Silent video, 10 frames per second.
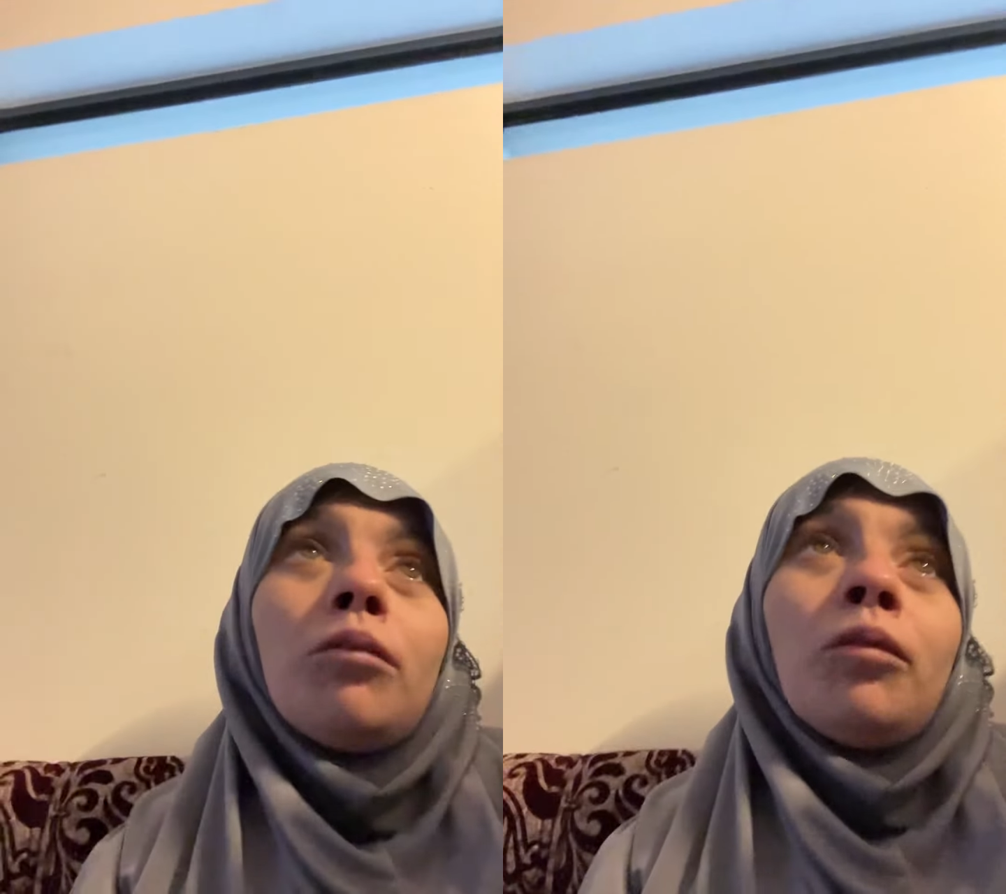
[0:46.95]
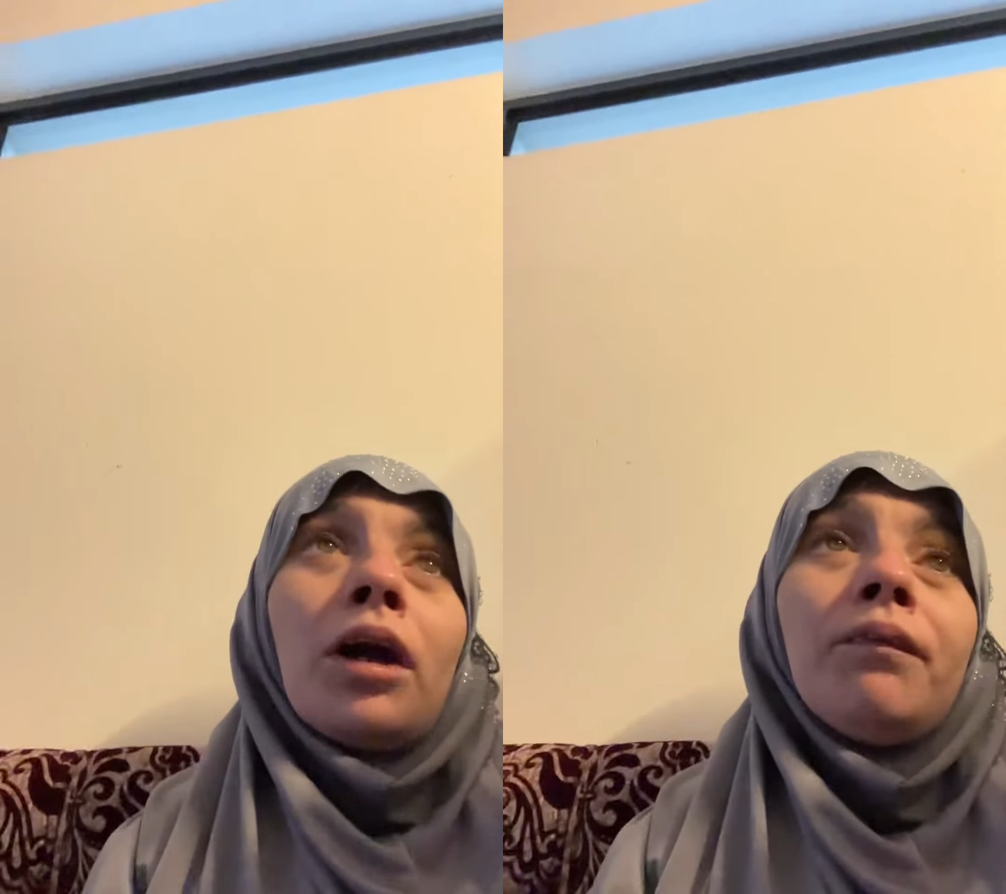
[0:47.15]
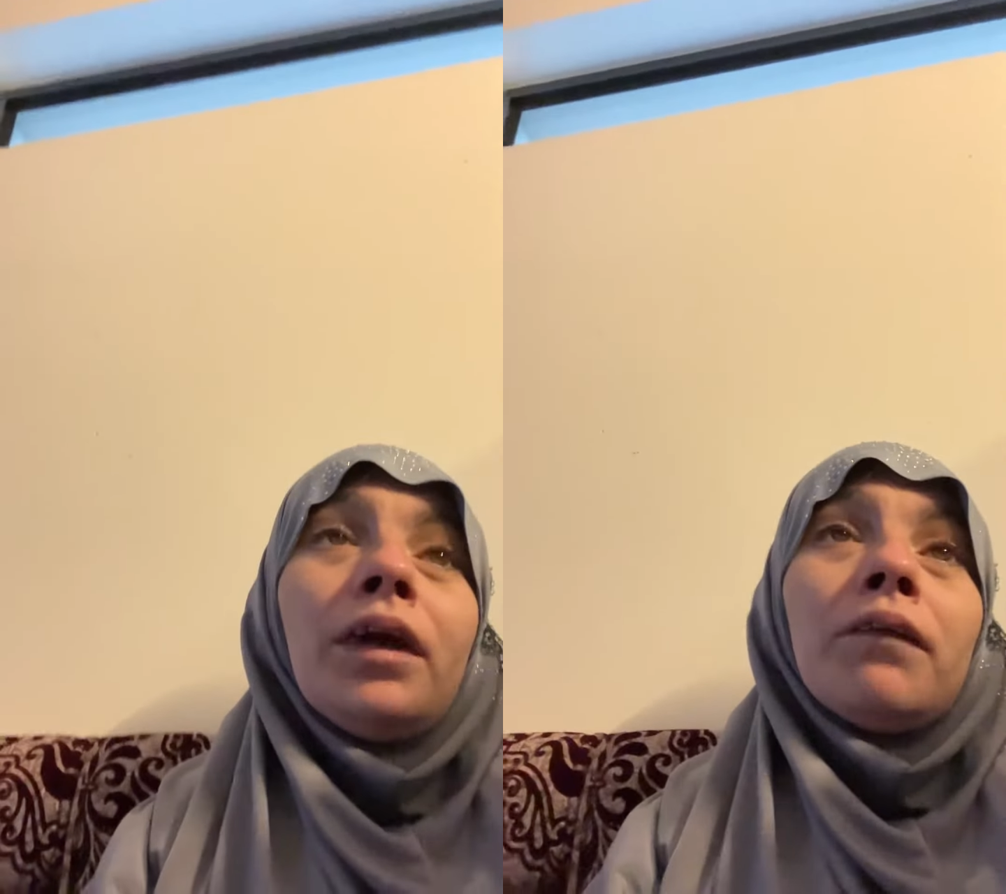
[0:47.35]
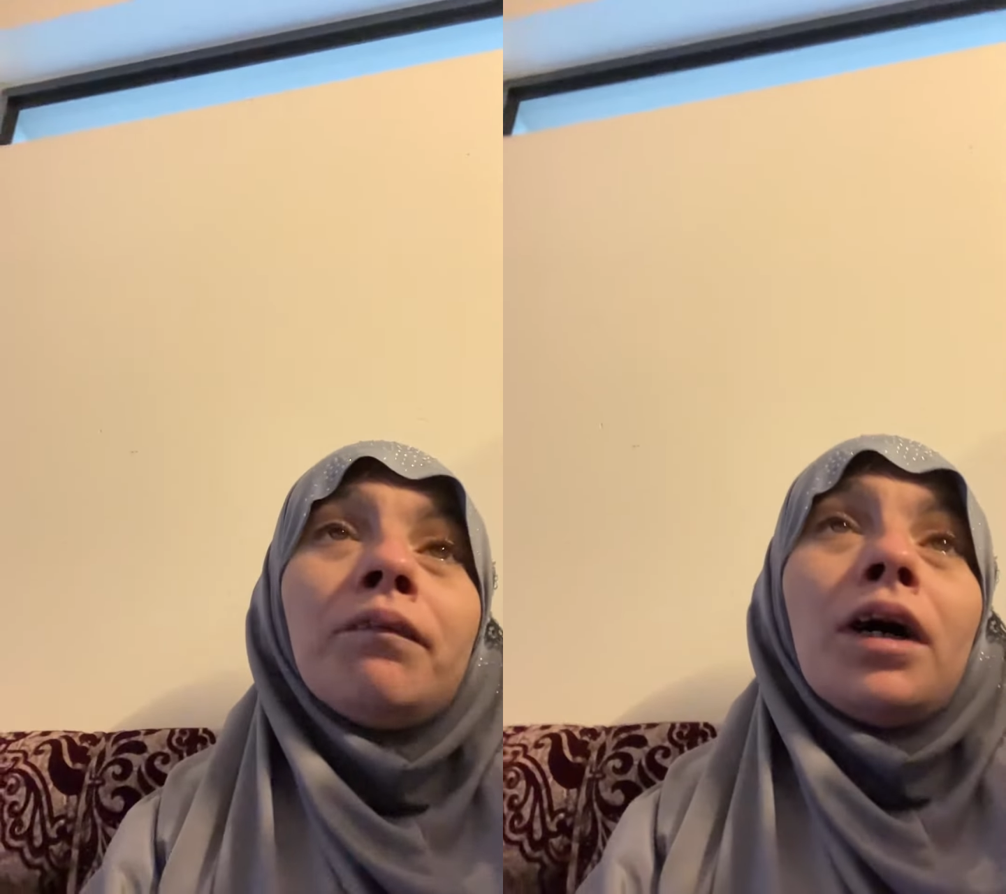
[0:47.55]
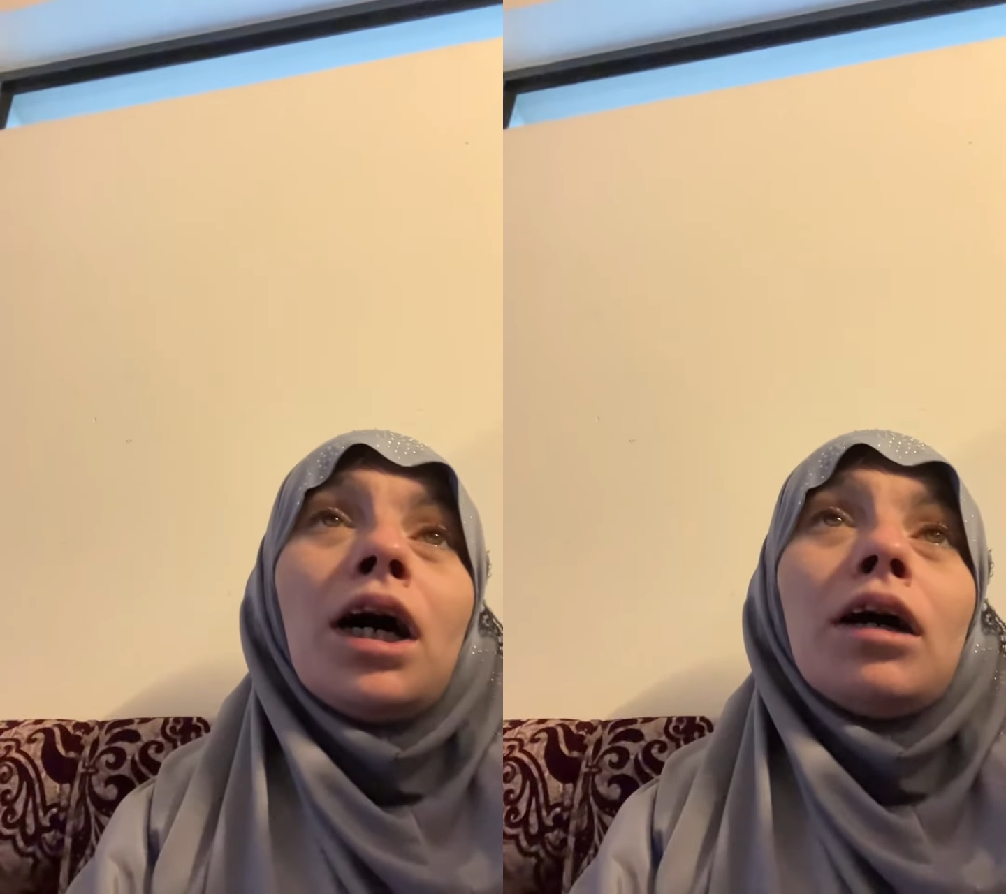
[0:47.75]
want to be a
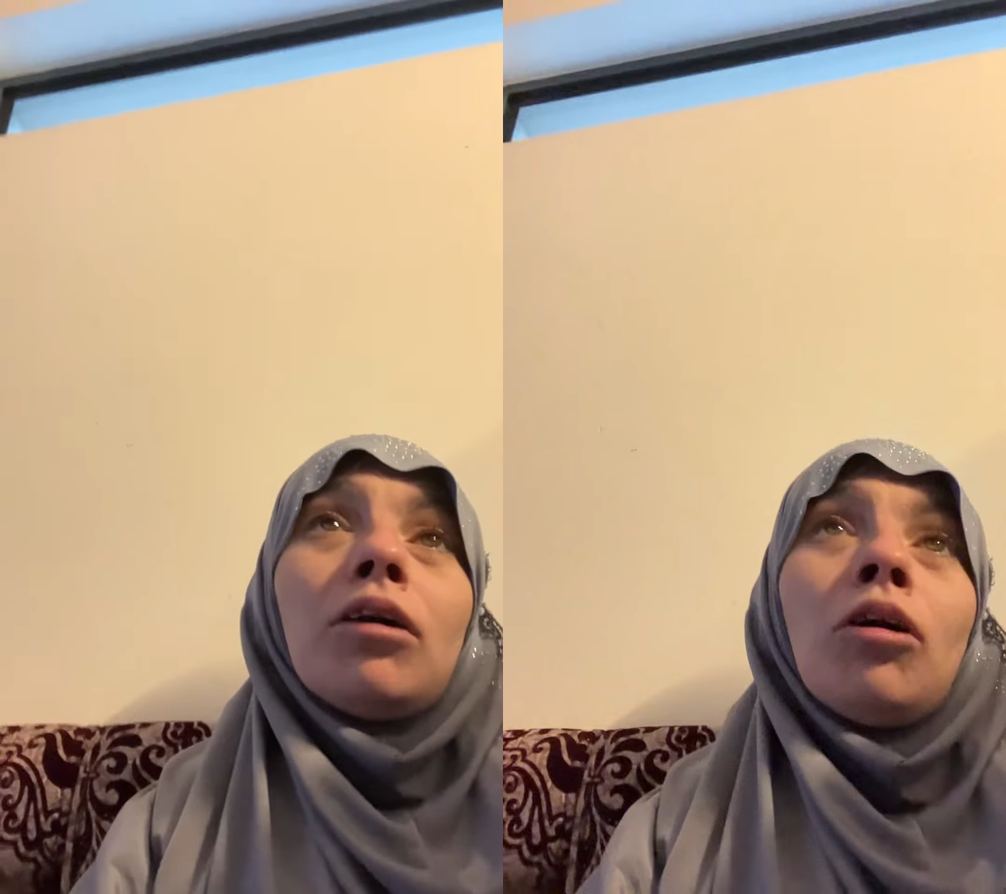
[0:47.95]
part